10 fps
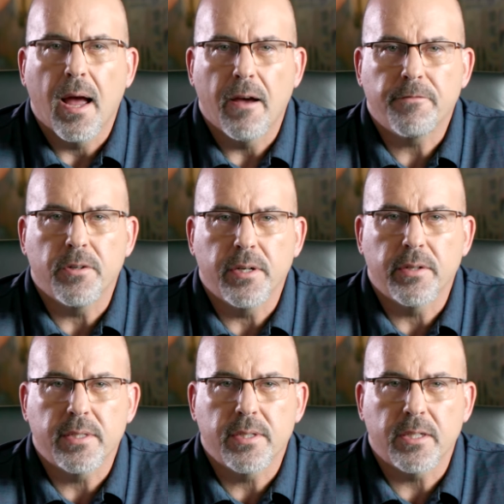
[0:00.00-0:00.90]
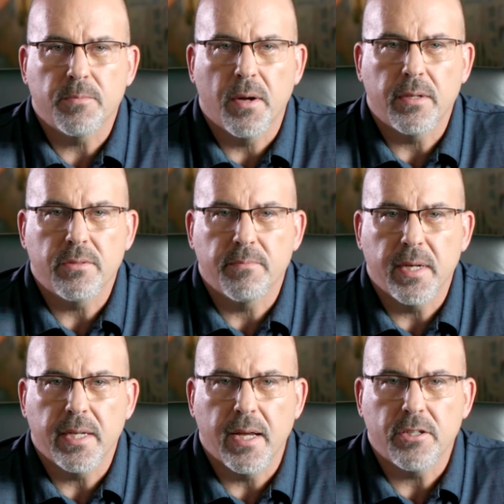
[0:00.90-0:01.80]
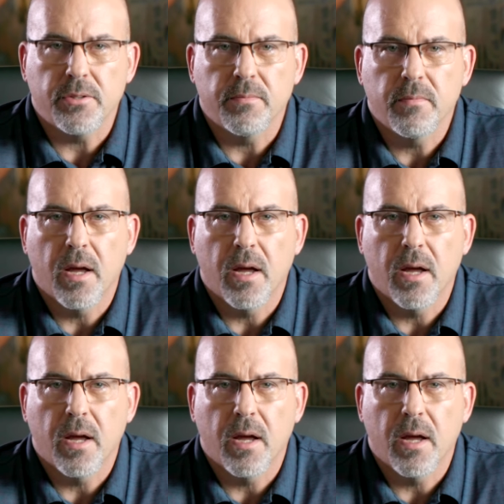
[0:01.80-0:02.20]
After nearly six months of mediation,